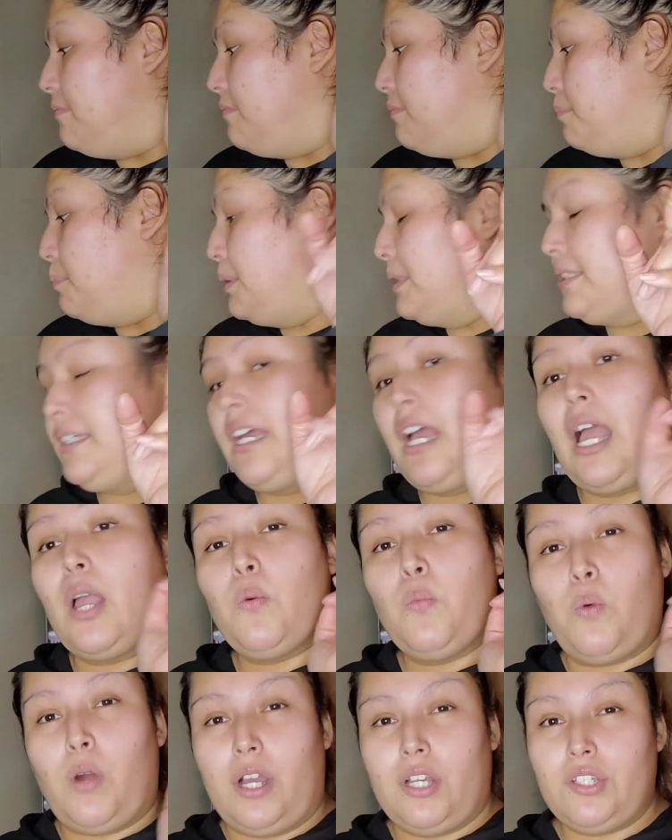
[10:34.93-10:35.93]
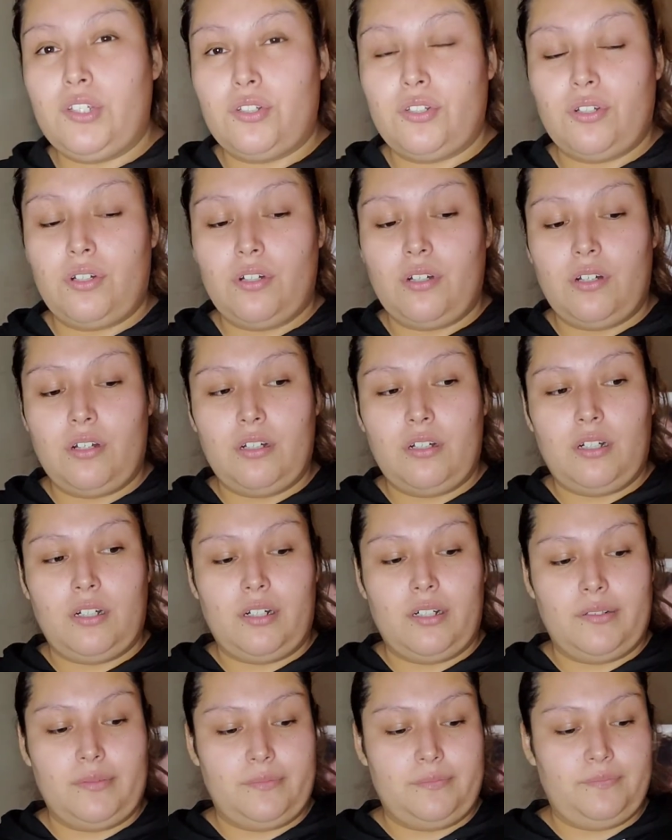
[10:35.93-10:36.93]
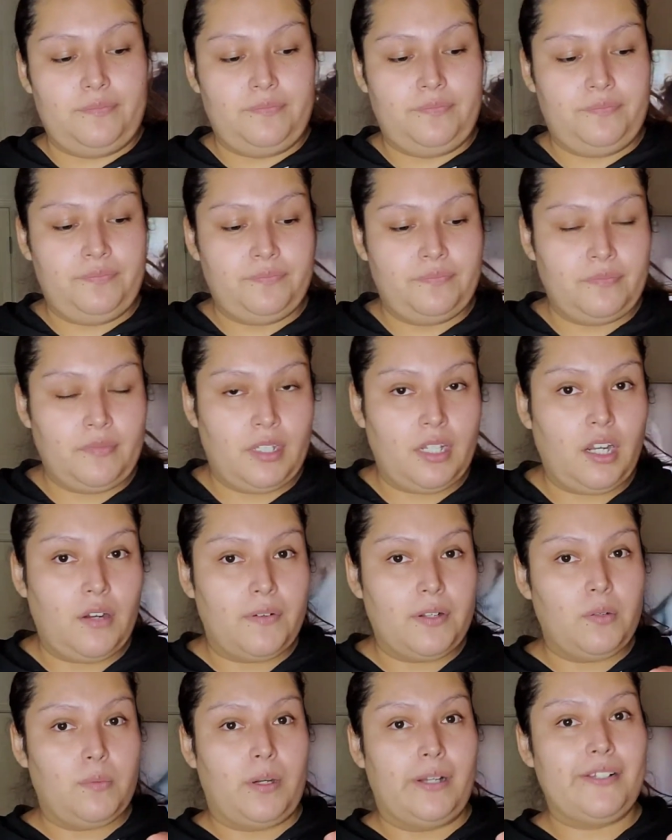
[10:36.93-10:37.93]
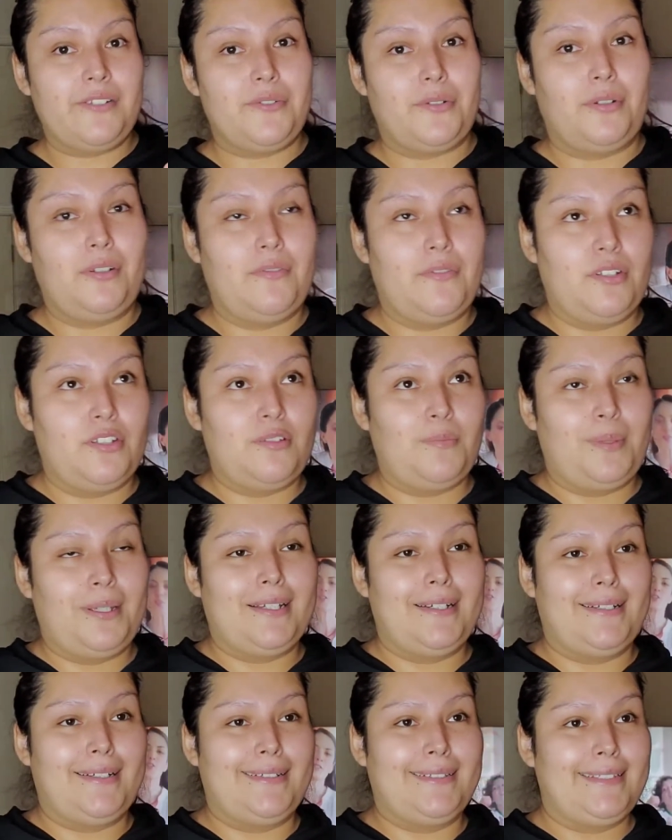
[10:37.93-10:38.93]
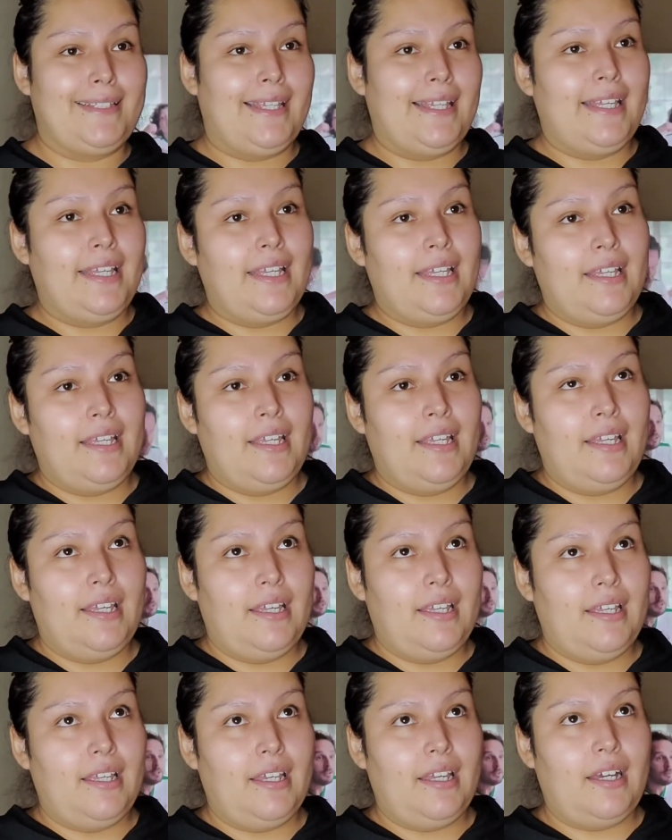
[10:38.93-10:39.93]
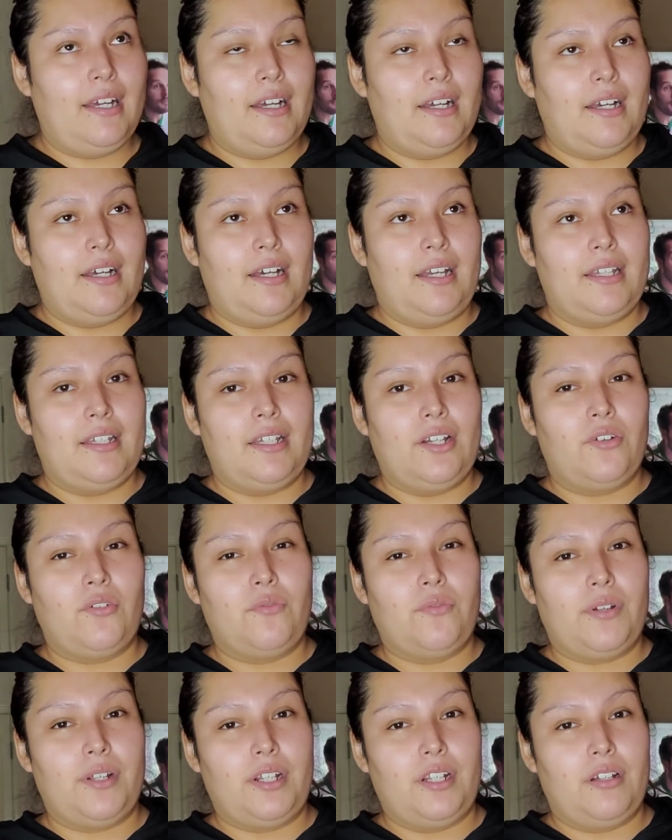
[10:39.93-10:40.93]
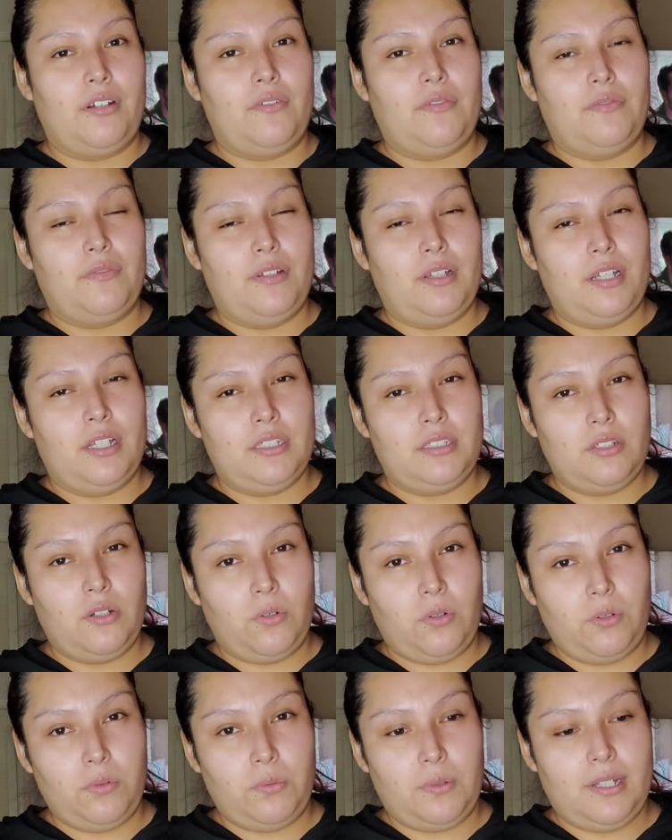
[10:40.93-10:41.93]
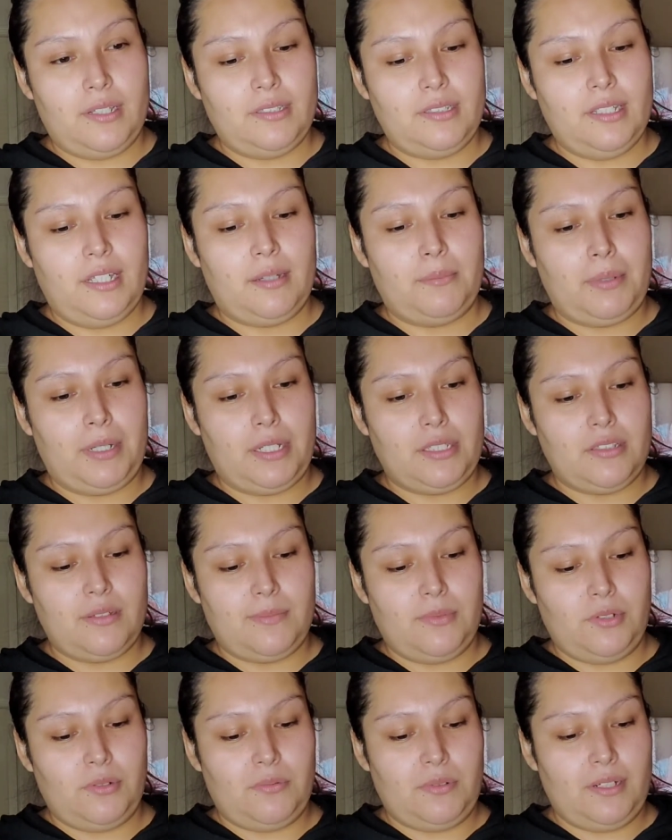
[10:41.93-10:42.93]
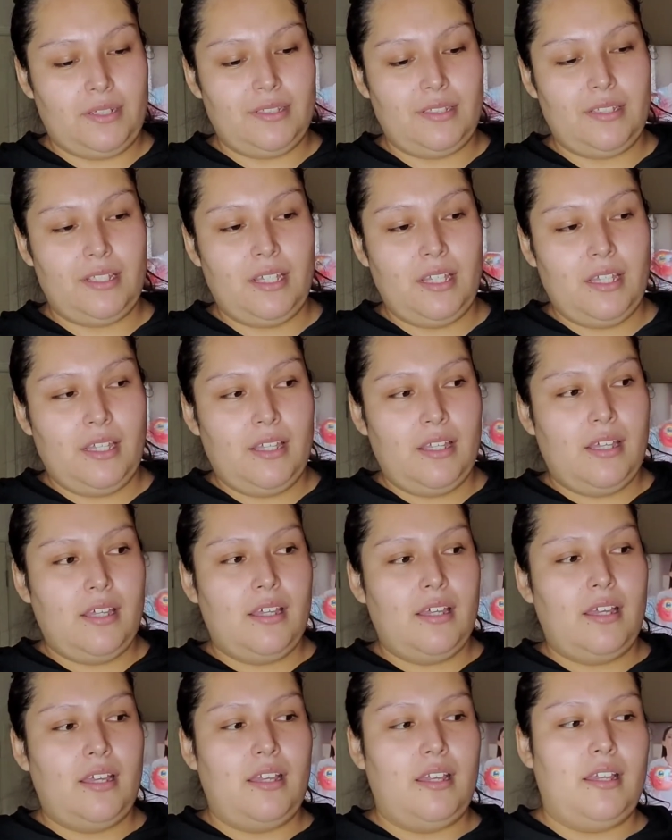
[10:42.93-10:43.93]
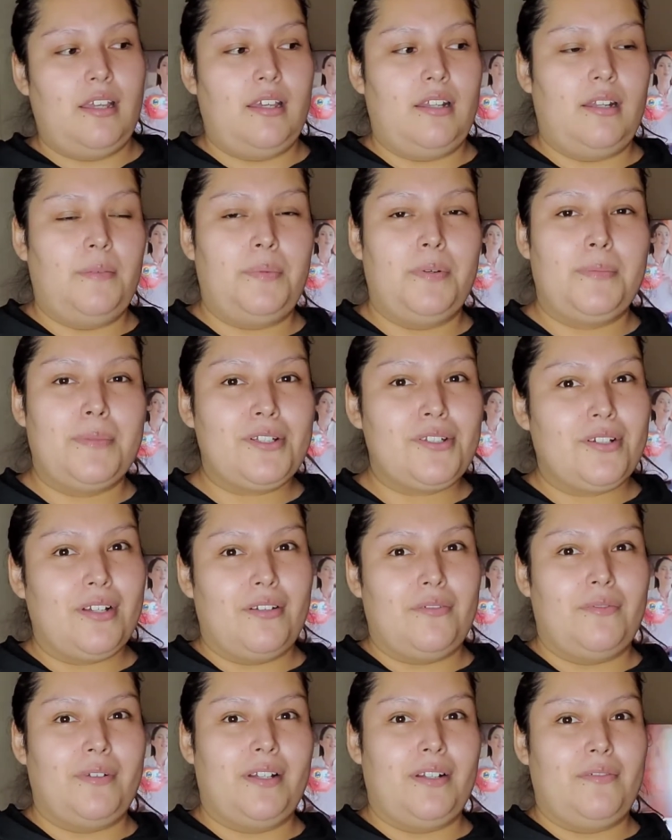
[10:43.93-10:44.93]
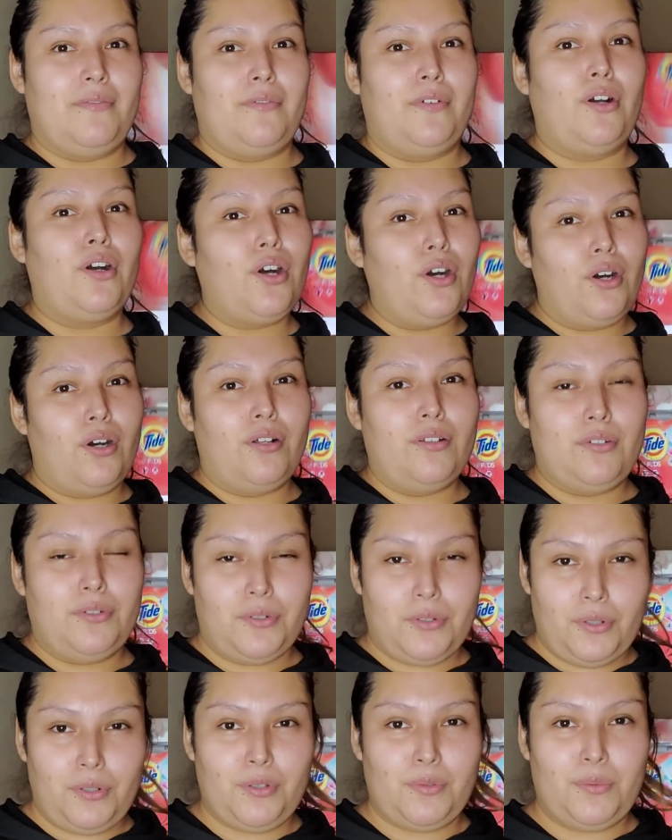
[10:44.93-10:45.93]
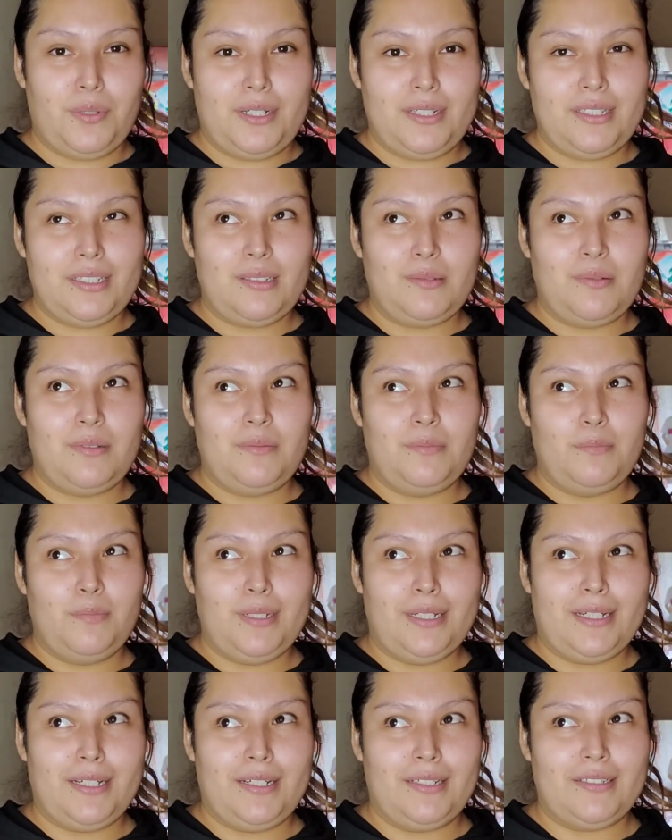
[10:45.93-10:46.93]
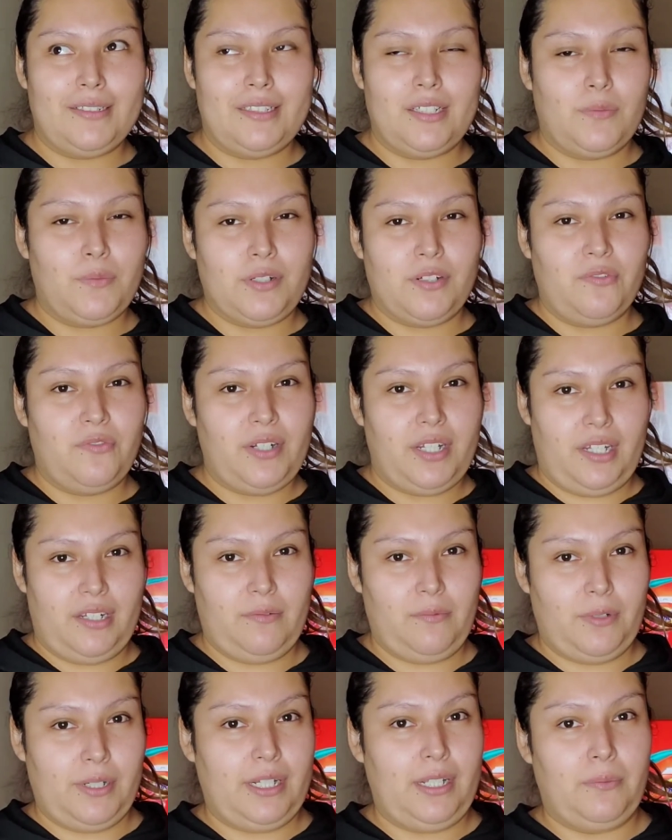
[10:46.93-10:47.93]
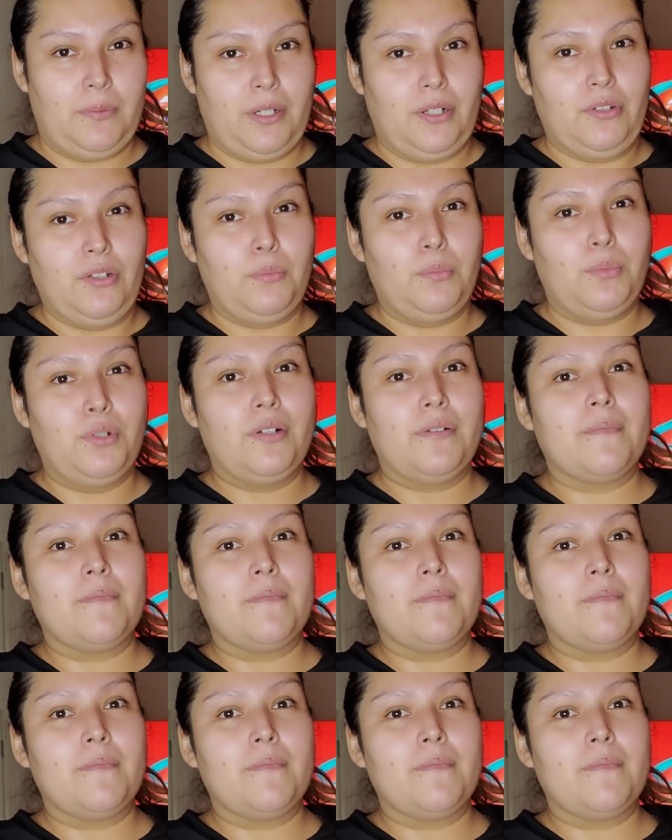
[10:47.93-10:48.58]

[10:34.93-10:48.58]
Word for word: But I washed, um, I already washed all of those because uh, I got rid of his old ones and bought some new ones. And I pretty much got rid of all the old ones because they weren't fitting really well no more.